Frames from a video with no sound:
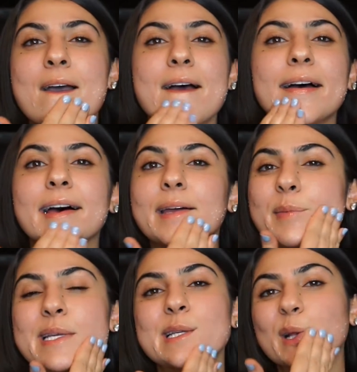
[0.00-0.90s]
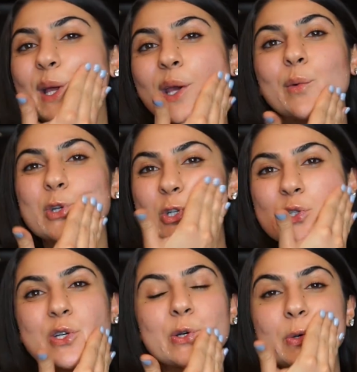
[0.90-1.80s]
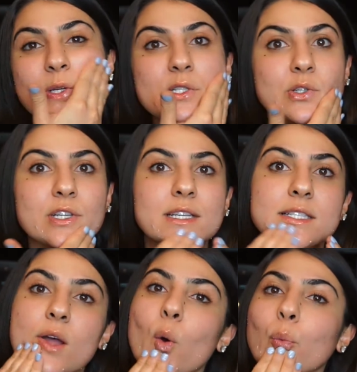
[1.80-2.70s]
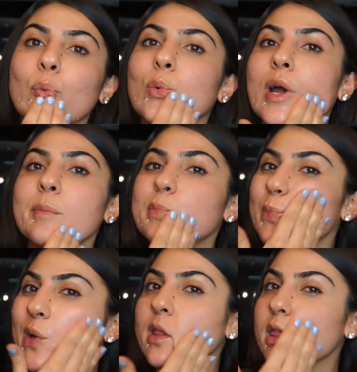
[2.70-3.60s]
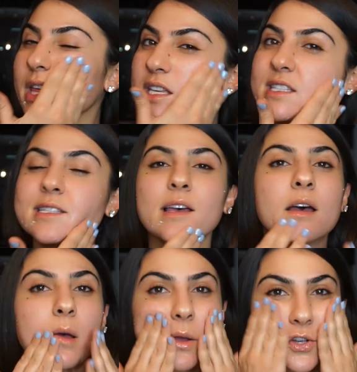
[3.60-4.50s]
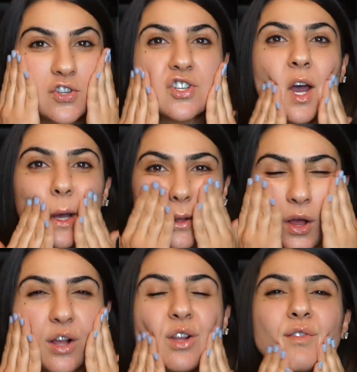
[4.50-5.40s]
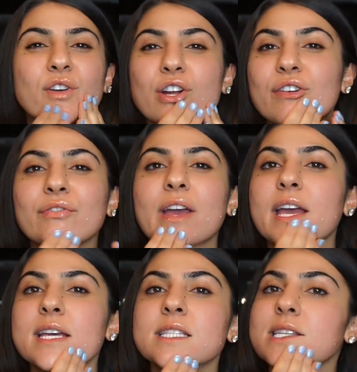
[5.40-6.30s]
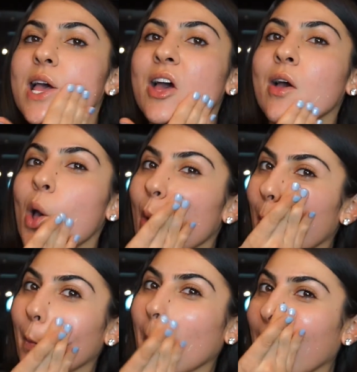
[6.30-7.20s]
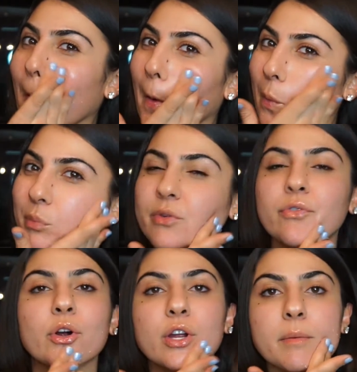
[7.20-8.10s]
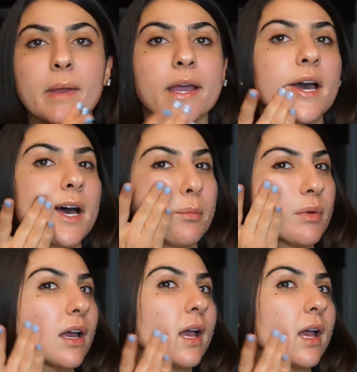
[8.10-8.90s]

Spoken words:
And basically what you do is you just rub this gel all over your face before your makeup,